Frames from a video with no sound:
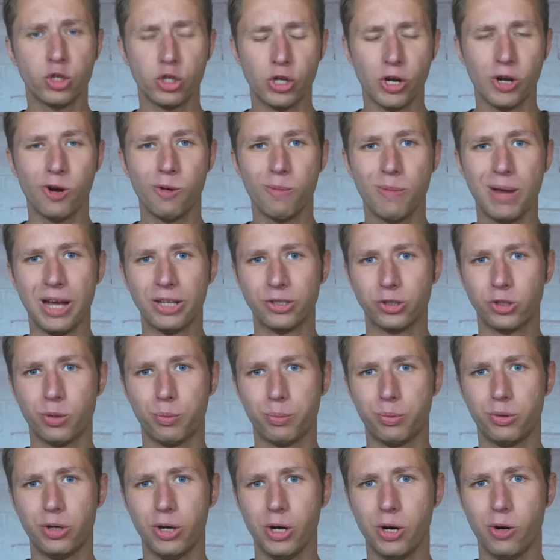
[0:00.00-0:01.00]
Channel
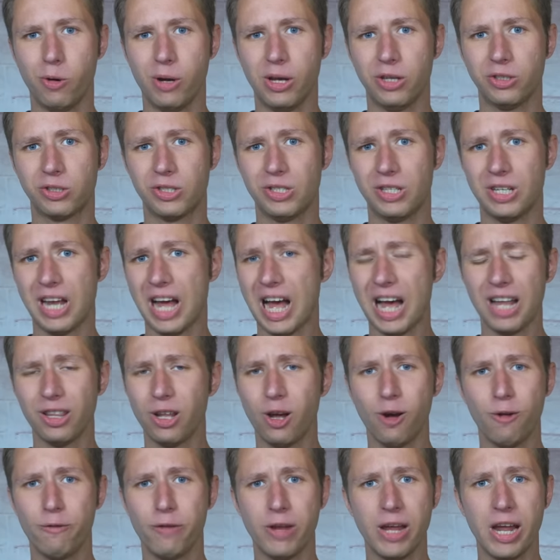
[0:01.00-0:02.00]
Master Pro is not
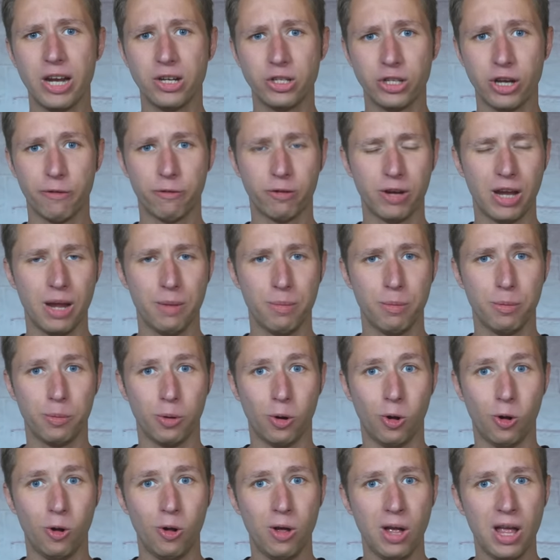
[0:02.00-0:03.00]
low VHF
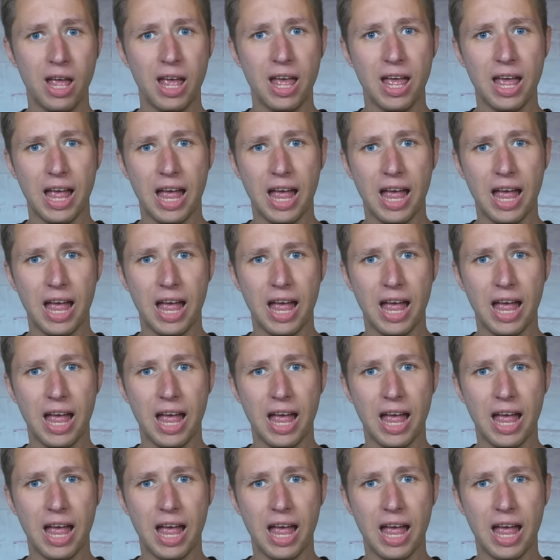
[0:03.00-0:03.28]
capable